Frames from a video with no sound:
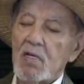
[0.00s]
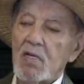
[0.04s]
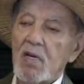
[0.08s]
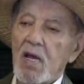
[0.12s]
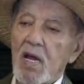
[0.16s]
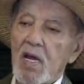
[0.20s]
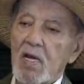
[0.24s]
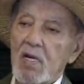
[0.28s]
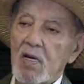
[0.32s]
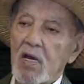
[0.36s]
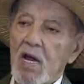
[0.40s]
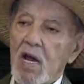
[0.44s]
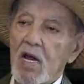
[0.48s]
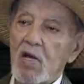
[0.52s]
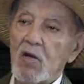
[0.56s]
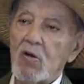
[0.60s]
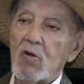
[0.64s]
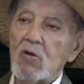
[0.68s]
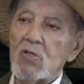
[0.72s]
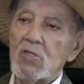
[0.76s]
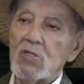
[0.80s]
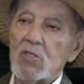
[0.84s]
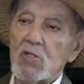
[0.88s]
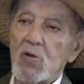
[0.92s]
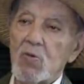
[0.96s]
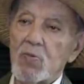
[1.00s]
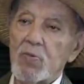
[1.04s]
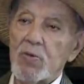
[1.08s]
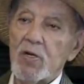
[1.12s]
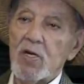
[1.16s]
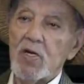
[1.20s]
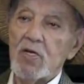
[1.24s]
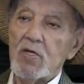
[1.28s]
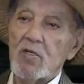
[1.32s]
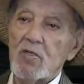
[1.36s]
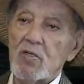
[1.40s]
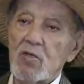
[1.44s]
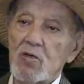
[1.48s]
I also
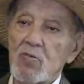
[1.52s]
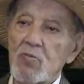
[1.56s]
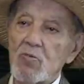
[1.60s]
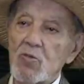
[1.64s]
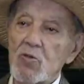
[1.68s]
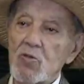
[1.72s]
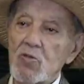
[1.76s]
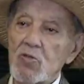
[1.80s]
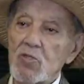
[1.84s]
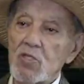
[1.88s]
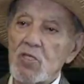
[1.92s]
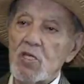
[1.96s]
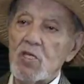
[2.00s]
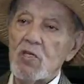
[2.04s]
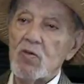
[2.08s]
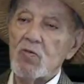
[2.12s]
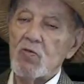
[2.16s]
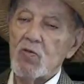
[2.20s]
played the music,